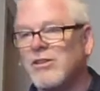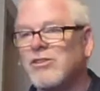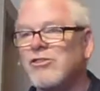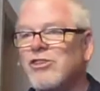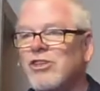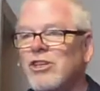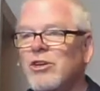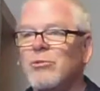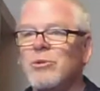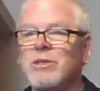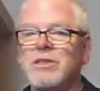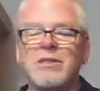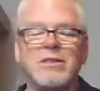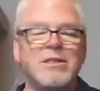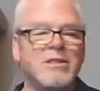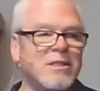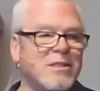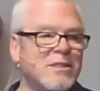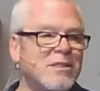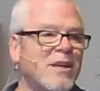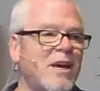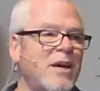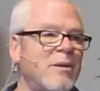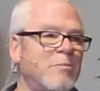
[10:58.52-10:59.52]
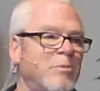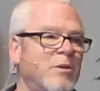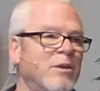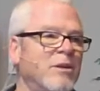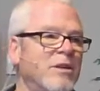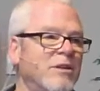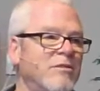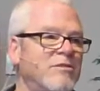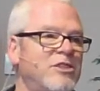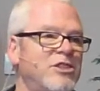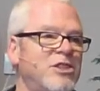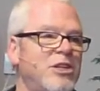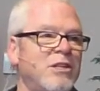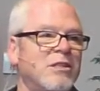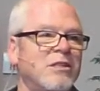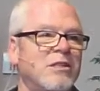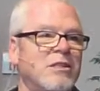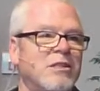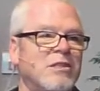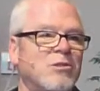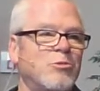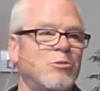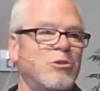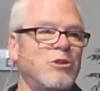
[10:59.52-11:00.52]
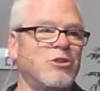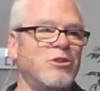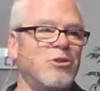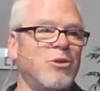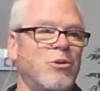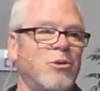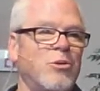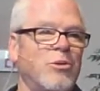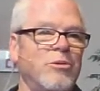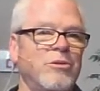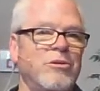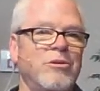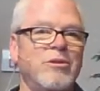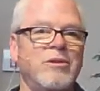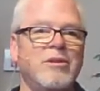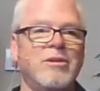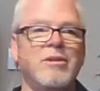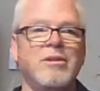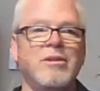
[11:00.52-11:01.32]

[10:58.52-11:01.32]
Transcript: She was a disciple of Jesus, we're told,